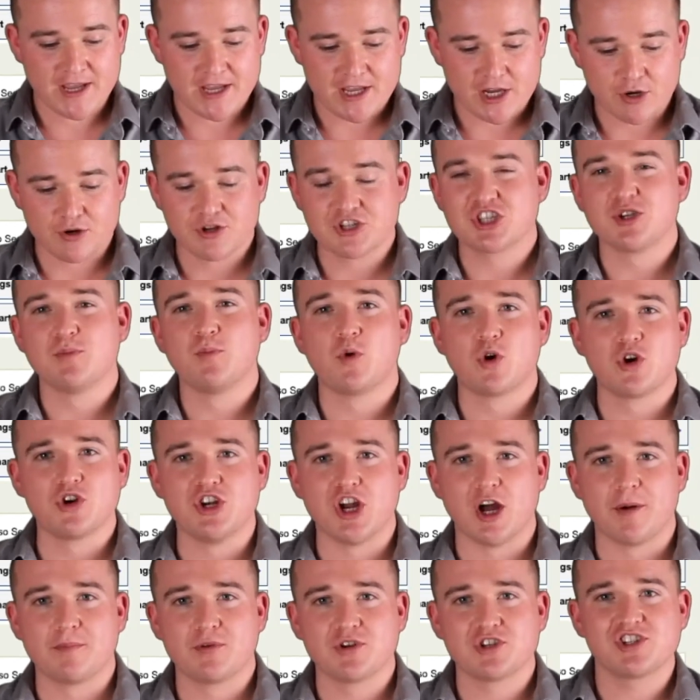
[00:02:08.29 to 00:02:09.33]
Here are some more
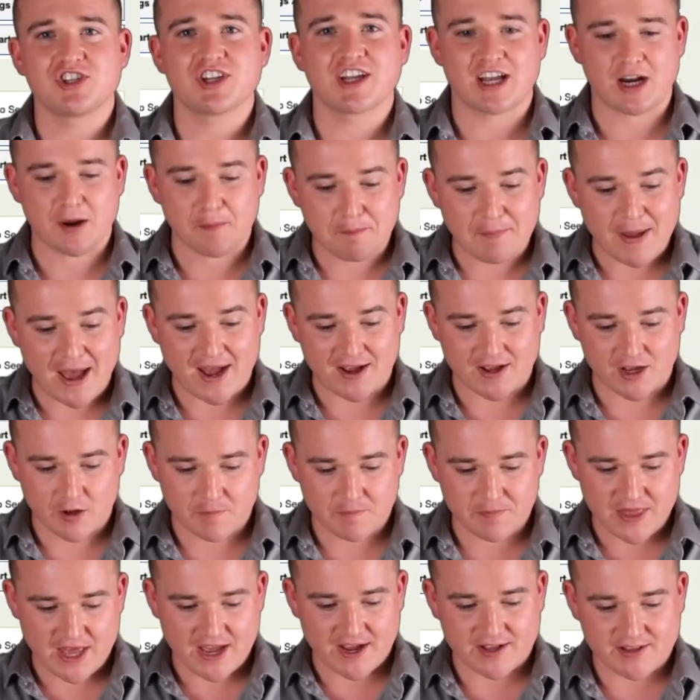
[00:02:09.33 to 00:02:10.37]
numbers to kind of back
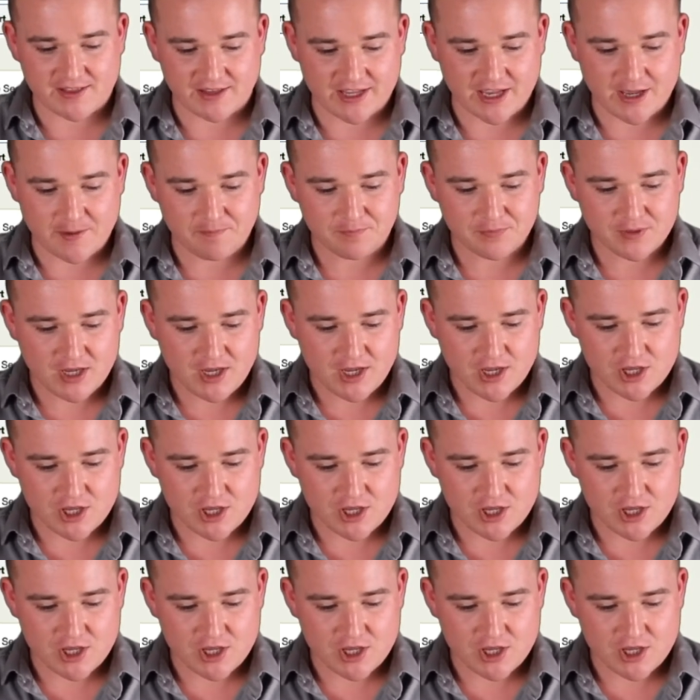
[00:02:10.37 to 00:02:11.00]
up that claim.